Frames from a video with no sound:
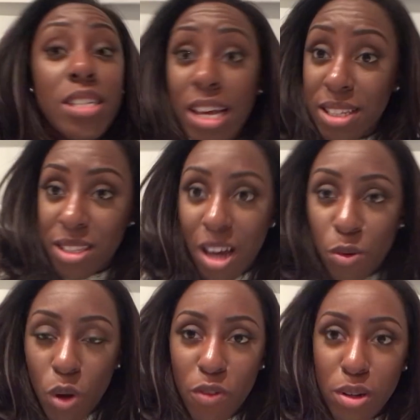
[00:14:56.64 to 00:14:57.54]
yes,
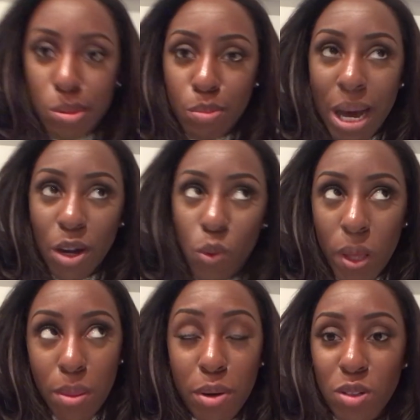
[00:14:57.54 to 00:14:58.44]
I will hopefully be back
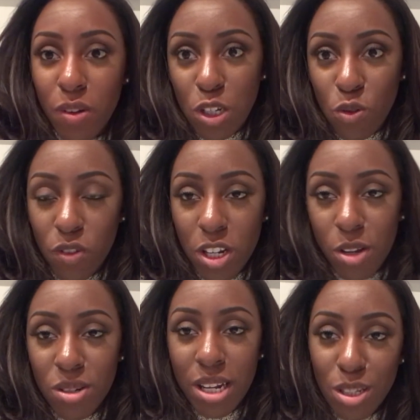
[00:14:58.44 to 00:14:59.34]
with the motivational
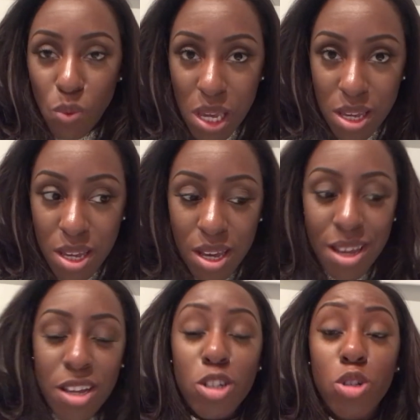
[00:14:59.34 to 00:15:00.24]
videos next week,
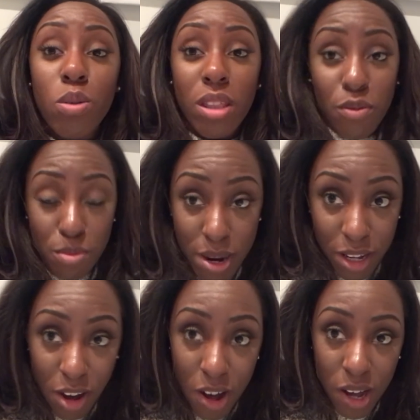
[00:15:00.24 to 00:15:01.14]
doing them from my
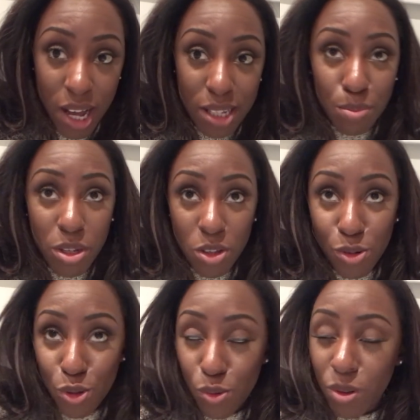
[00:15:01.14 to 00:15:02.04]
car as per
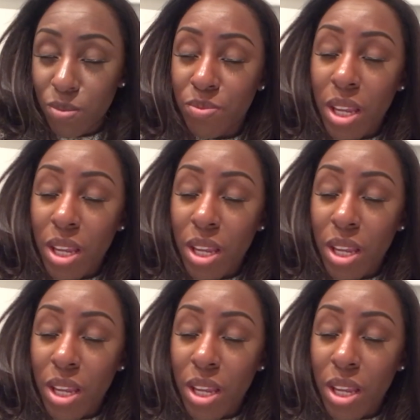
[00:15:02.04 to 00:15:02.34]
usual.